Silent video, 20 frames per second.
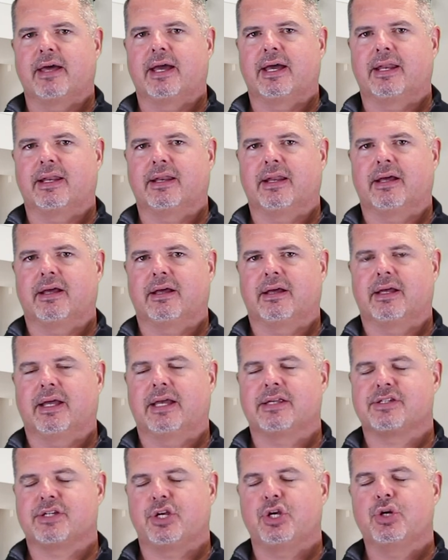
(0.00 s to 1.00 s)
that,
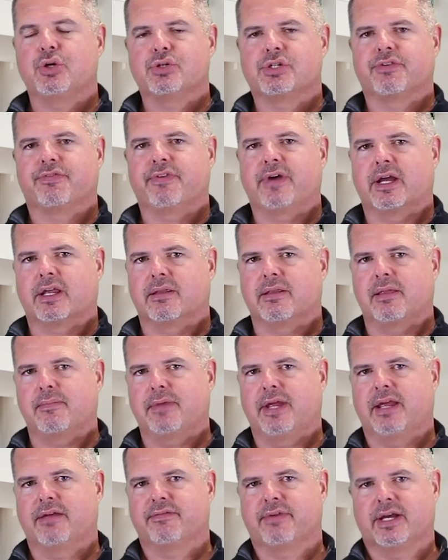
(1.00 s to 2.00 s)
has a huge effect. They
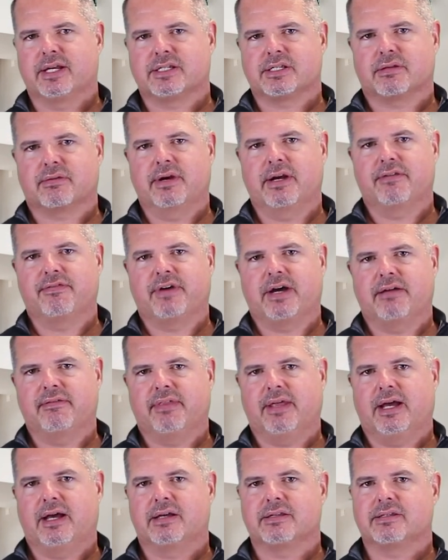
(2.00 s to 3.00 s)
may invest $3,000 to
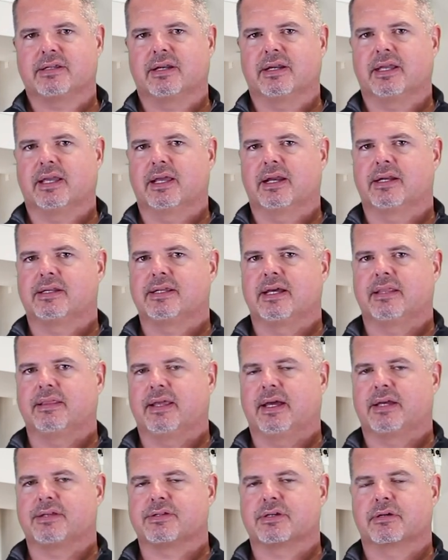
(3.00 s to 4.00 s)
$5,000 and get a
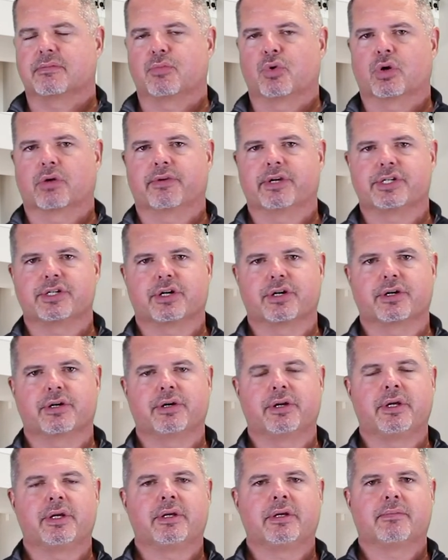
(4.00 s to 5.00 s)
$10,000 or more
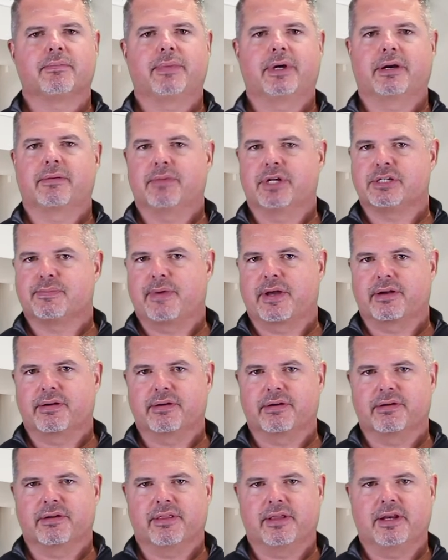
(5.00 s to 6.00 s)
return, better, much
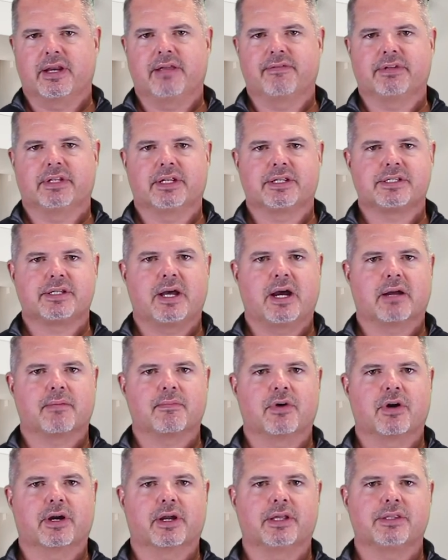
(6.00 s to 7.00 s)
better than even the stock
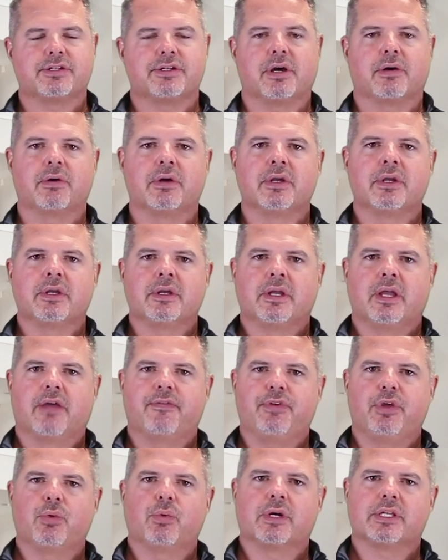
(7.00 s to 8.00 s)
market. So
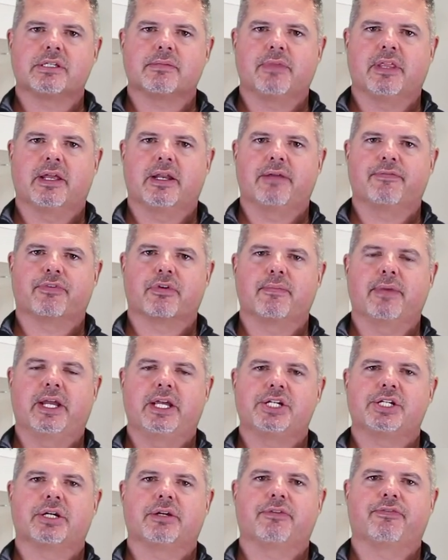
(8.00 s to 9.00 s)
if you want some of that
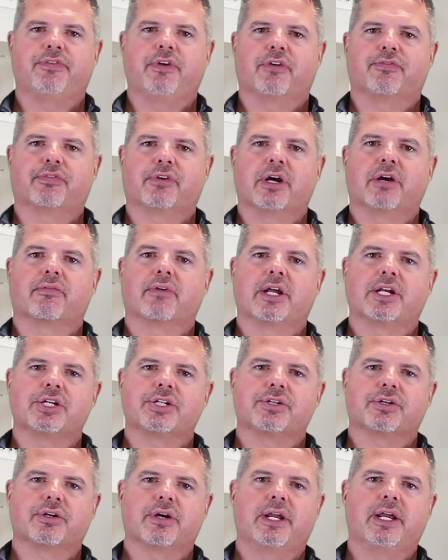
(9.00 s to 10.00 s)
information, feel free to
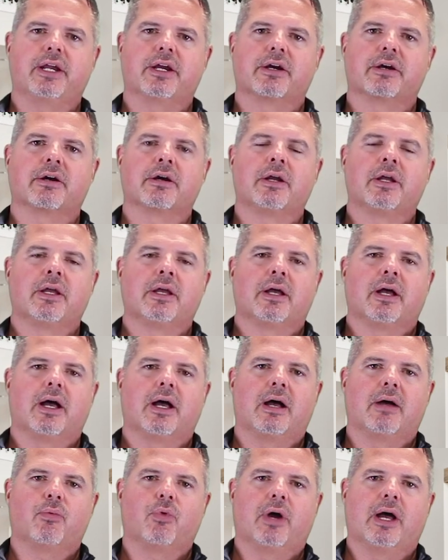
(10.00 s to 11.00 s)
register here.
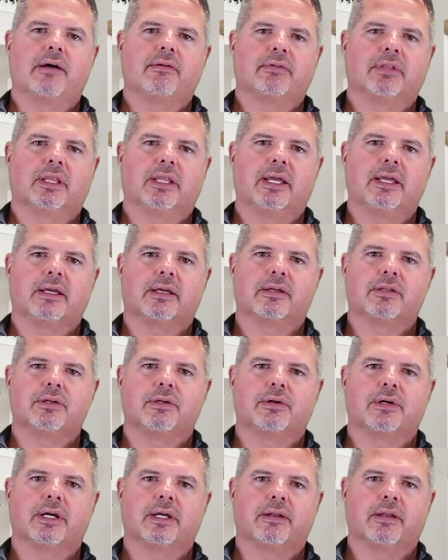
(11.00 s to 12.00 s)
We'll have a link
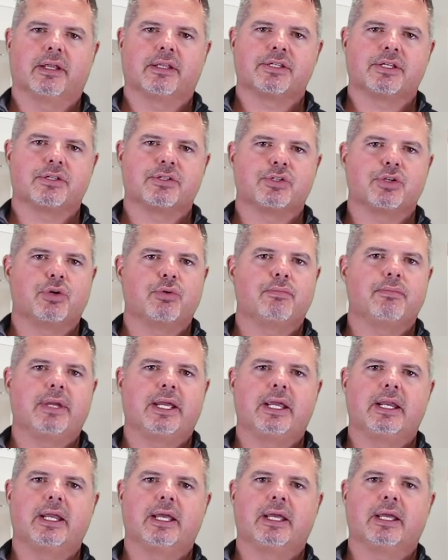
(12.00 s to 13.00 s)
to it. It's a Zoom
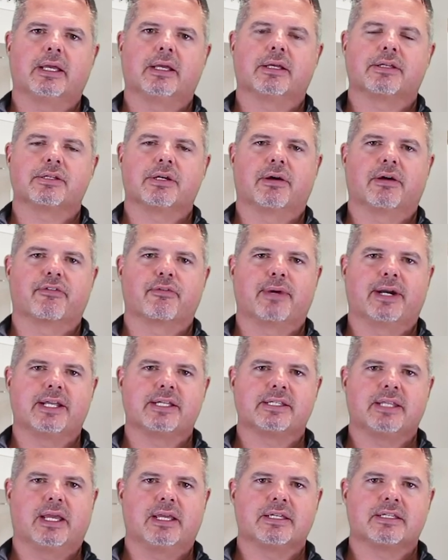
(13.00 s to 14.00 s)
meeting, so everybody
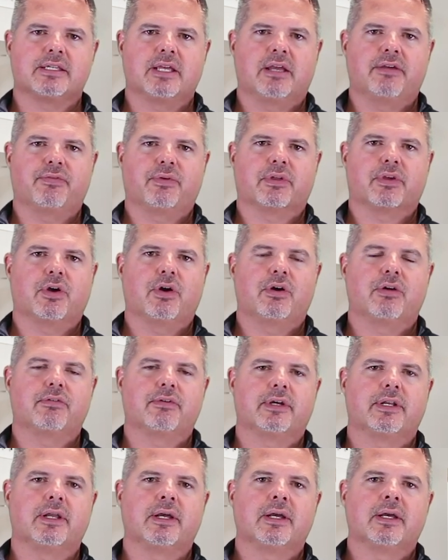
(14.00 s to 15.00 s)
stays safe with
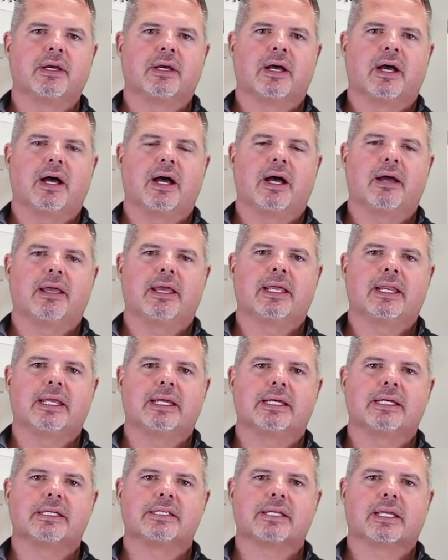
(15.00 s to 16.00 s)
COVID. It
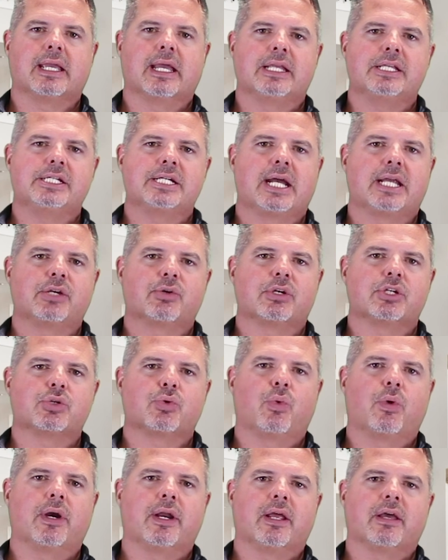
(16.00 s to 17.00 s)
is, again, January
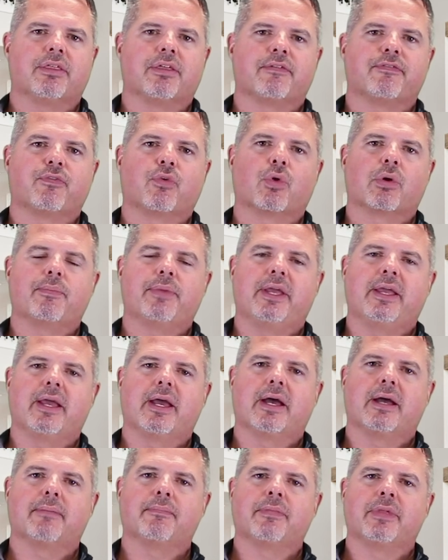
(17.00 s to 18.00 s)
20th at 4
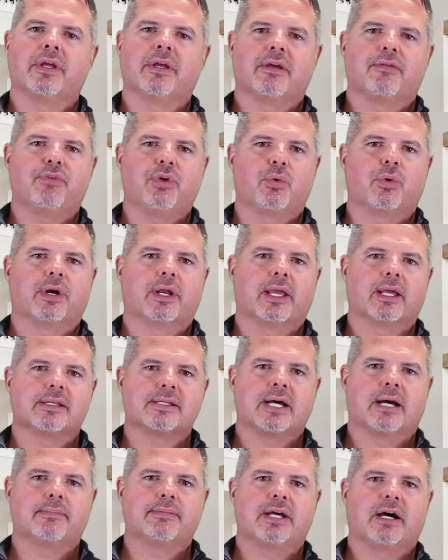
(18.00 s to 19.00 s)
p.m. If you want to get
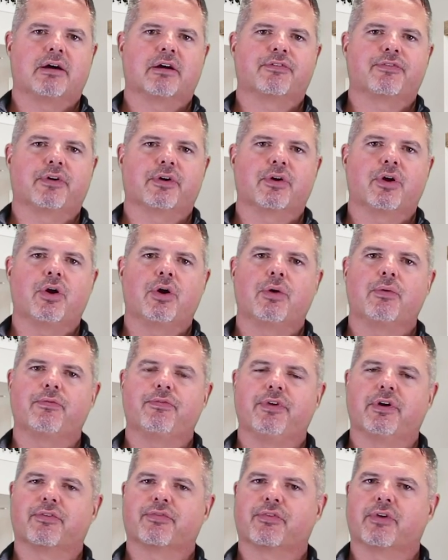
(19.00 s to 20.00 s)
top dollar for your home,
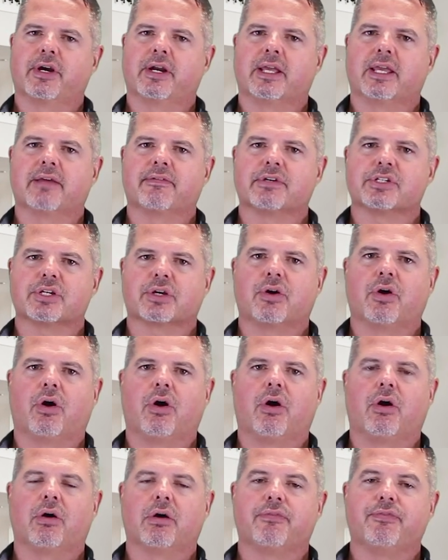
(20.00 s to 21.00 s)
feel free to give us a
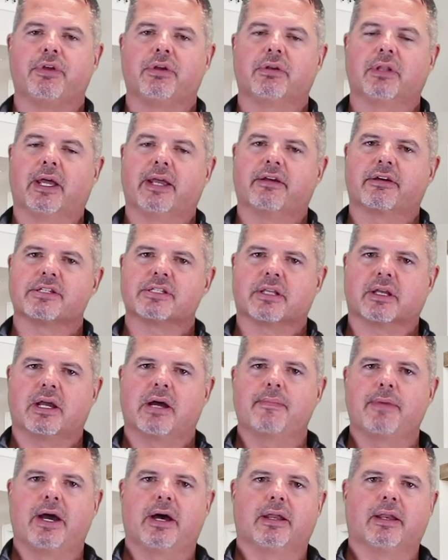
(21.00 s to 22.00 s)
call. If you'd like us to
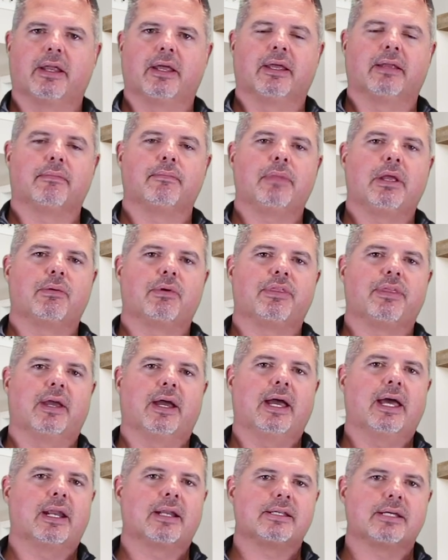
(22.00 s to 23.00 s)
come out and meet with you
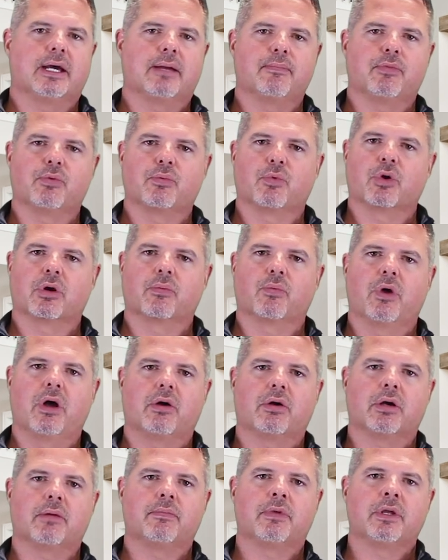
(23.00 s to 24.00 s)
ahead of time, you're more than
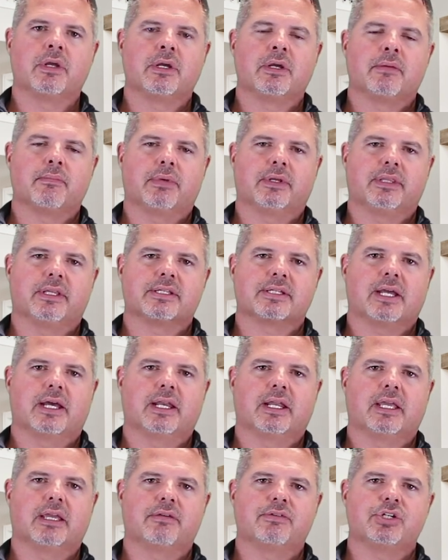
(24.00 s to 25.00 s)
welcome. But this
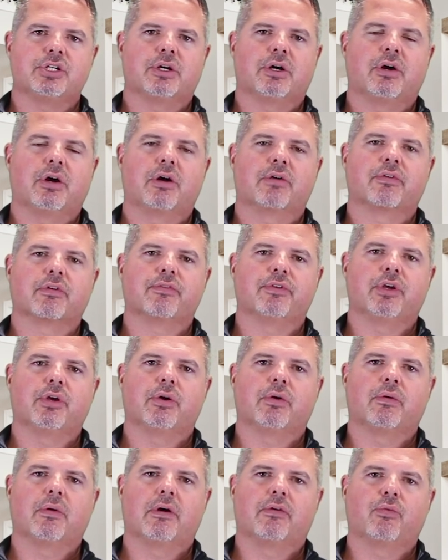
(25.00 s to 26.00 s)
kind of gives you an
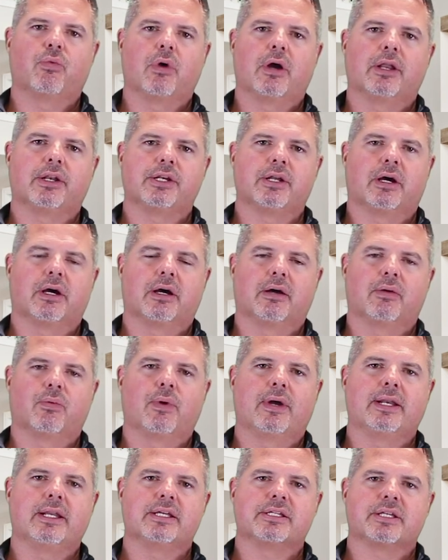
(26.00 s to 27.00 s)
overview of what
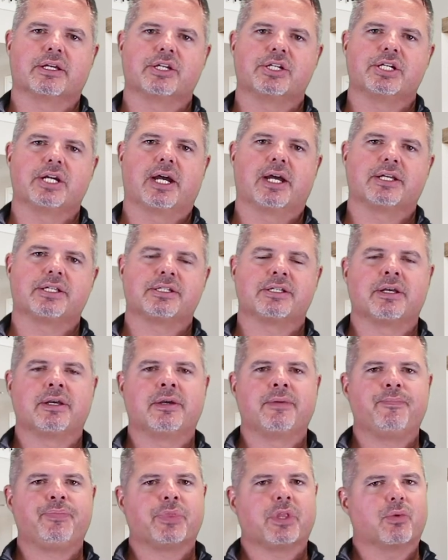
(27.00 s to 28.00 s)
Wendy suggests.
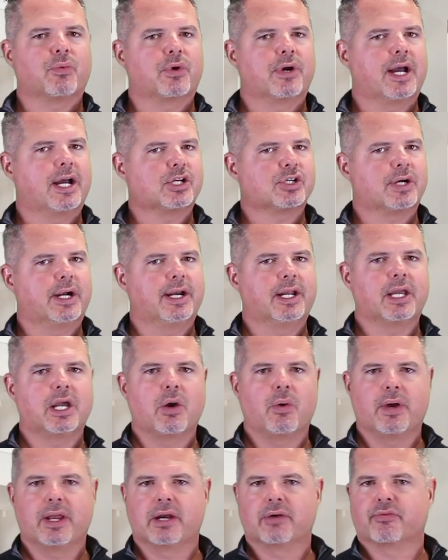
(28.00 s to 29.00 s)
We're not trying to
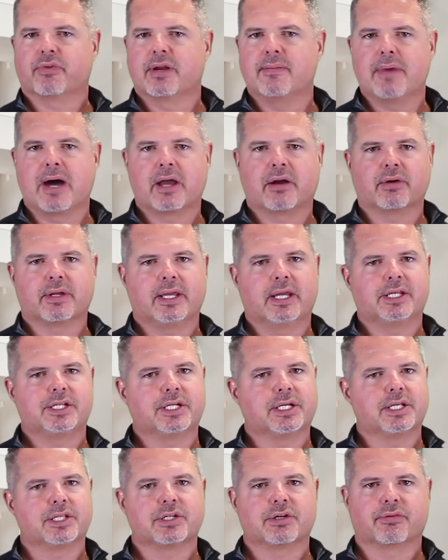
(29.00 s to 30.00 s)
go in and remodel
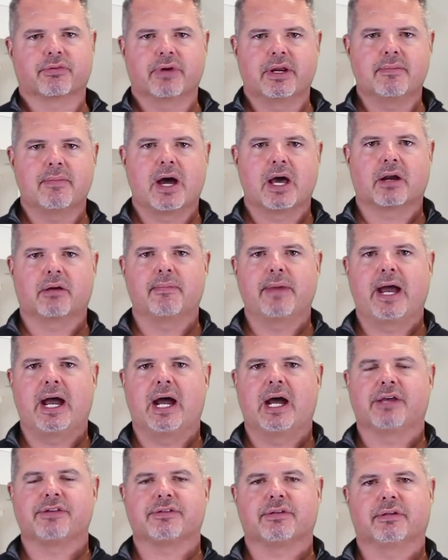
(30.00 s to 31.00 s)
kitchens or remodel
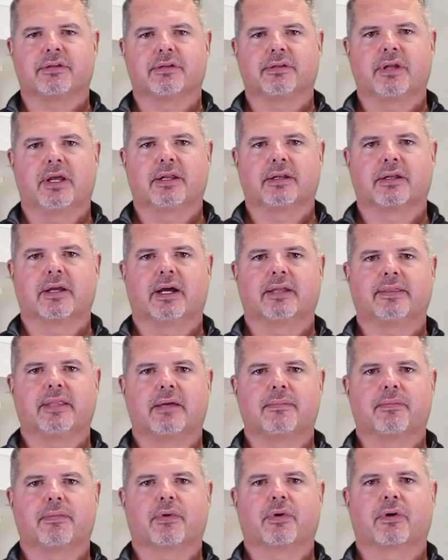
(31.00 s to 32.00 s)
baths and gut
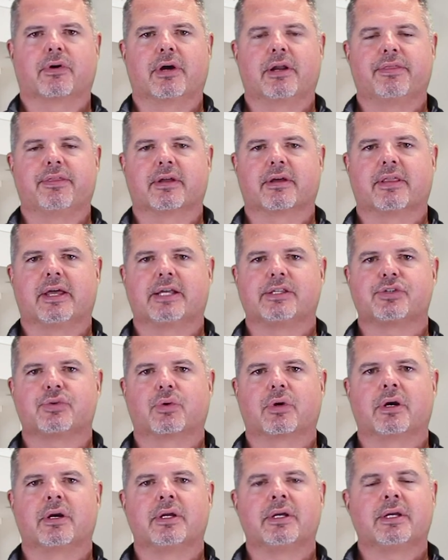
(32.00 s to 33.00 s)
them or anything of that
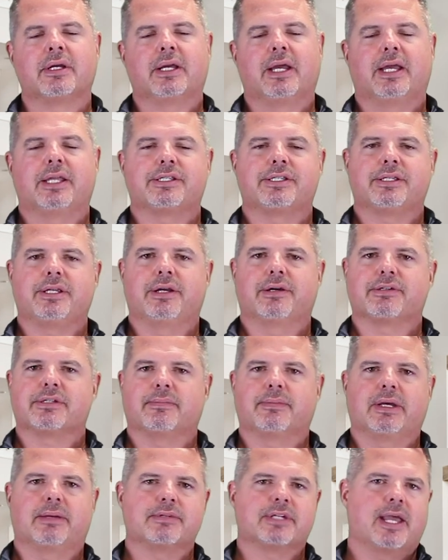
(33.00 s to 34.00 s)
sort. It's, you know,
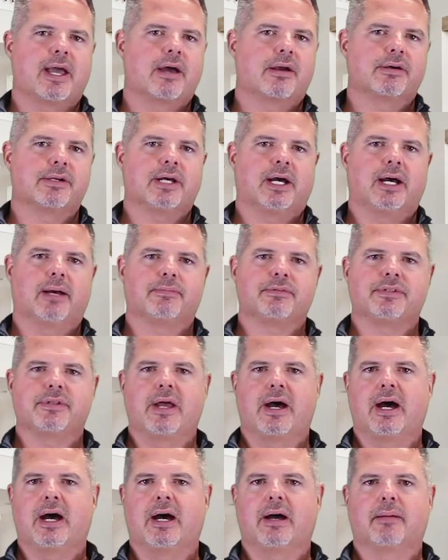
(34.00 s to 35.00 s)
sometimes countertops,
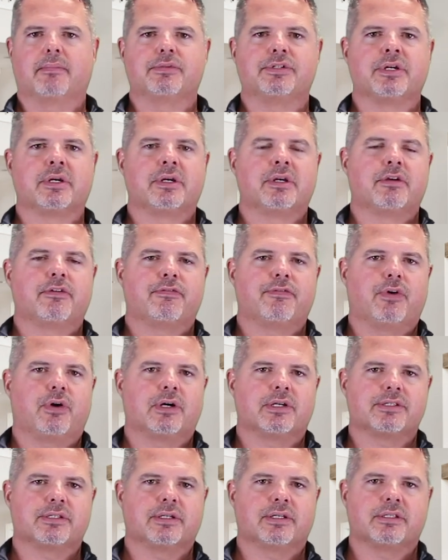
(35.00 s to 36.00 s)
knobs,
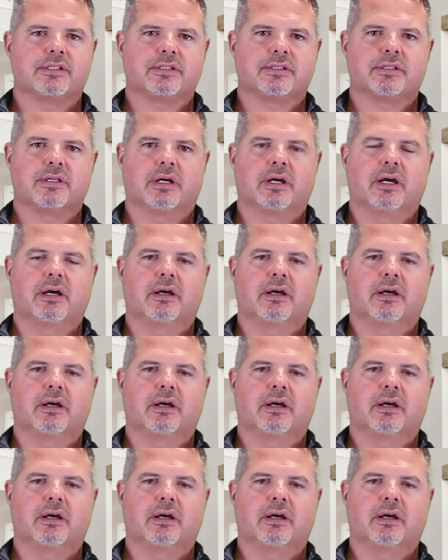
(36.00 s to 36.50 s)
faucets,